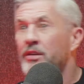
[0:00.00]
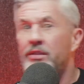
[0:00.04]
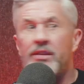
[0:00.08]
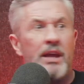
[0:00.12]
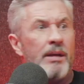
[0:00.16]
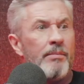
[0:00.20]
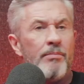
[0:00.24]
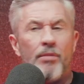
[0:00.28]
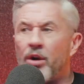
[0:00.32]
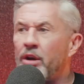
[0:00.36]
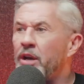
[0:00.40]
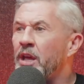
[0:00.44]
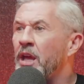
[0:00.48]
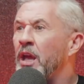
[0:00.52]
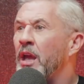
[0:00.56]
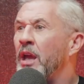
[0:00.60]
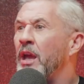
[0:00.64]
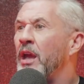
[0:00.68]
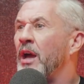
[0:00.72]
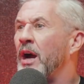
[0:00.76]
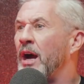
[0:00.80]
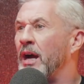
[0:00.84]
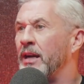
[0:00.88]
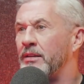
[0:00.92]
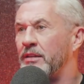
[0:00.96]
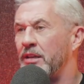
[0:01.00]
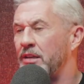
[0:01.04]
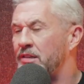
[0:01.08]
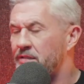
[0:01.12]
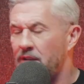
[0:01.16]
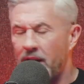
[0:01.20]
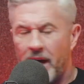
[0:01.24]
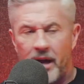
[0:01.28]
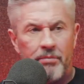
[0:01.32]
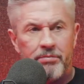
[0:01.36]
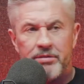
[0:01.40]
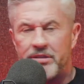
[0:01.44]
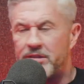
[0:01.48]
No money. I
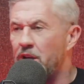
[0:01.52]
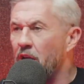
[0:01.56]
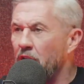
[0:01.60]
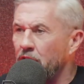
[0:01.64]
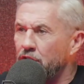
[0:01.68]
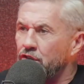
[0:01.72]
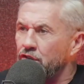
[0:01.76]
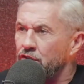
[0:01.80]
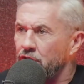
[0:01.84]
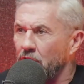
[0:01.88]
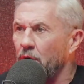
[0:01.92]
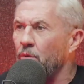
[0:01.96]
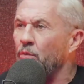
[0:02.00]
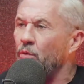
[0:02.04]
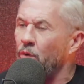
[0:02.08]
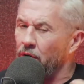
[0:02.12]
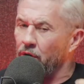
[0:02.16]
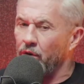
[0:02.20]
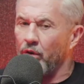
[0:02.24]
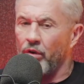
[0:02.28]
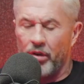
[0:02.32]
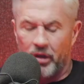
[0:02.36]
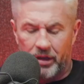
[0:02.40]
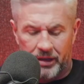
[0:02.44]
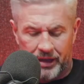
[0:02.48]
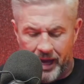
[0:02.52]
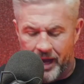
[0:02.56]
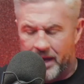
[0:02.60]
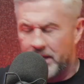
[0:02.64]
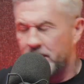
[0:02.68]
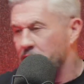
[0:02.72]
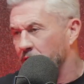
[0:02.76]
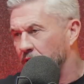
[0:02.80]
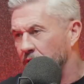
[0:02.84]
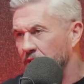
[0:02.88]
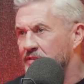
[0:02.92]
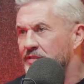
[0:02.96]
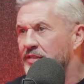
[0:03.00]
used to work in oil and gas. I
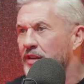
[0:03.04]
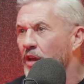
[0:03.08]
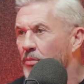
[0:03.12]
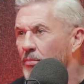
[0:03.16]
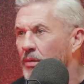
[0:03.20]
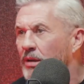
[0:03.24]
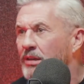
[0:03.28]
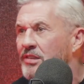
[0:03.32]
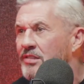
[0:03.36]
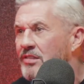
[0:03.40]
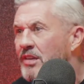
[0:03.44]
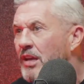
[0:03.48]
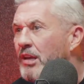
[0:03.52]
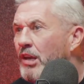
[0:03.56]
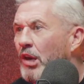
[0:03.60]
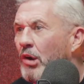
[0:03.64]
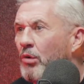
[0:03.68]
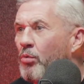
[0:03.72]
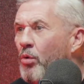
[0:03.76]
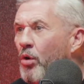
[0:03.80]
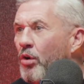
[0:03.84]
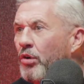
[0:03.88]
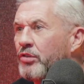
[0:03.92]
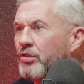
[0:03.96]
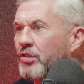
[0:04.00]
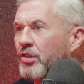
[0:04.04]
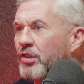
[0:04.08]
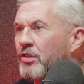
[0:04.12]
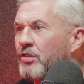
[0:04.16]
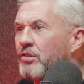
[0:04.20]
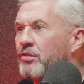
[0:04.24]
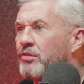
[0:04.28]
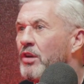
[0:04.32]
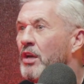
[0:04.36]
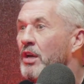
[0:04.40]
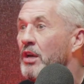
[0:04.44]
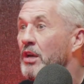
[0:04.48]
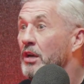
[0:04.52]
had to sell my designer
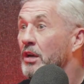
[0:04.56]
watches.